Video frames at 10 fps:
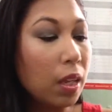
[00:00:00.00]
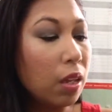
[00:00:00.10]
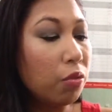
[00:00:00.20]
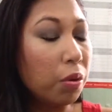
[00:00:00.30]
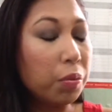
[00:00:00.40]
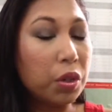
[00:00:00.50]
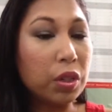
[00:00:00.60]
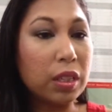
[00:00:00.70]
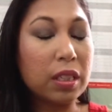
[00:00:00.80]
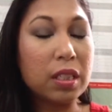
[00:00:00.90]
Remember,
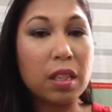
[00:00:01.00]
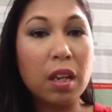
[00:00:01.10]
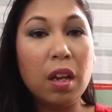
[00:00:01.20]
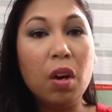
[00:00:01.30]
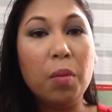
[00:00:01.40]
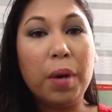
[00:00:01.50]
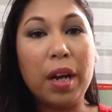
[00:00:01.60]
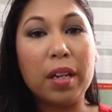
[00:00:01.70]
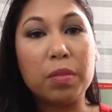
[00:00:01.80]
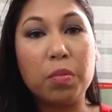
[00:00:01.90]
this
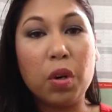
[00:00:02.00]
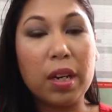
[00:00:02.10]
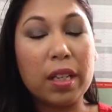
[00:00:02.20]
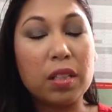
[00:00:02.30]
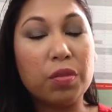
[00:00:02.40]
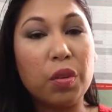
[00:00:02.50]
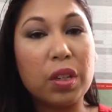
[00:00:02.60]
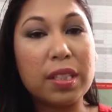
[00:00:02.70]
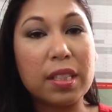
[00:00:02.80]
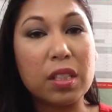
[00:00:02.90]
palette more or less
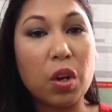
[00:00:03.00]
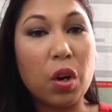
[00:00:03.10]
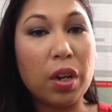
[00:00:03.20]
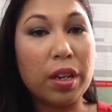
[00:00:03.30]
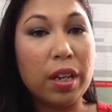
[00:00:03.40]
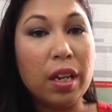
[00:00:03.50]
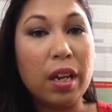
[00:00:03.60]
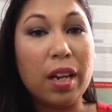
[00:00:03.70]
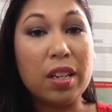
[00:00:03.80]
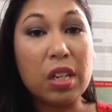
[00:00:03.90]
focuses on
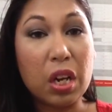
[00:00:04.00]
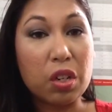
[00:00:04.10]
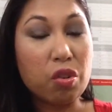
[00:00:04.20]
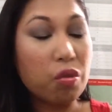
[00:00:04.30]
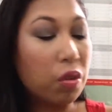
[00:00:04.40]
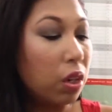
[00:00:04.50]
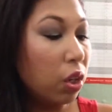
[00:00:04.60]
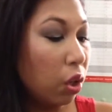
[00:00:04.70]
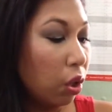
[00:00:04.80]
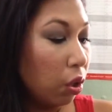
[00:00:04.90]
a
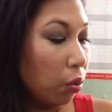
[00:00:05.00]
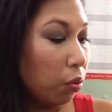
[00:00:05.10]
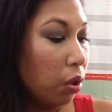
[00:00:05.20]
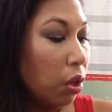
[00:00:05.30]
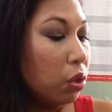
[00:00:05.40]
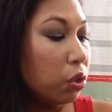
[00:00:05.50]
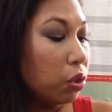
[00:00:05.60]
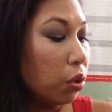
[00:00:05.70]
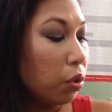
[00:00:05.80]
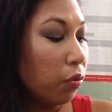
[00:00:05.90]
natural glow,
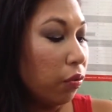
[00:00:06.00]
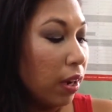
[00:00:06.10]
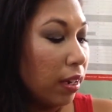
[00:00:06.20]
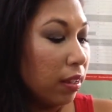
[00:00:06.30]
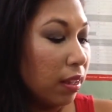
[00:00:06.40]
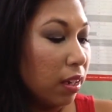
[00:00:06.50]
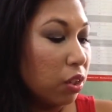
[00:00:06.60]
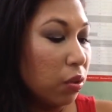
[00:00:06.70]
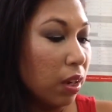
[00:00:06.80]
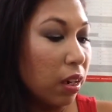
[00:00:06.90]
so you find that
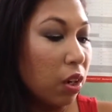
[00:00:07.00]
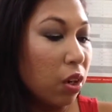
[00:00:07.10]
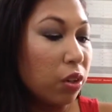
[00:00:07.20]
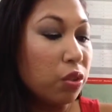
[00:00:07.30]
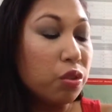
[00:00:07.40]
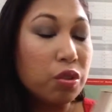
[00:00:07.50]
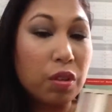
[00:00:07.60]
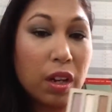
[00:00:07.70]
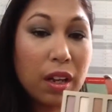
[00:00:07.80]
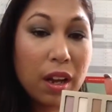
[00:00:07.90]
you get a lot of
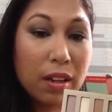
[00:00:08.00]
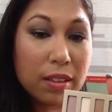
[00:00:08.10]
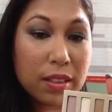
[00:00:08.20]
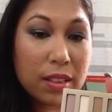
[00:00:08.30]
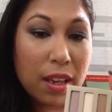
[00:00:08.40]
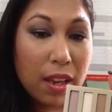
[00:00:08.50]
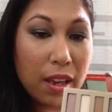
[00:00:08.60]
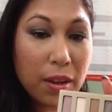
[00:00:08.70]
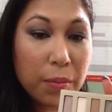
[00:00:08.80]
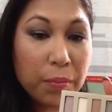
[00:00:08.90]
neutral colors
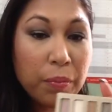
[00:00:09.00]
here,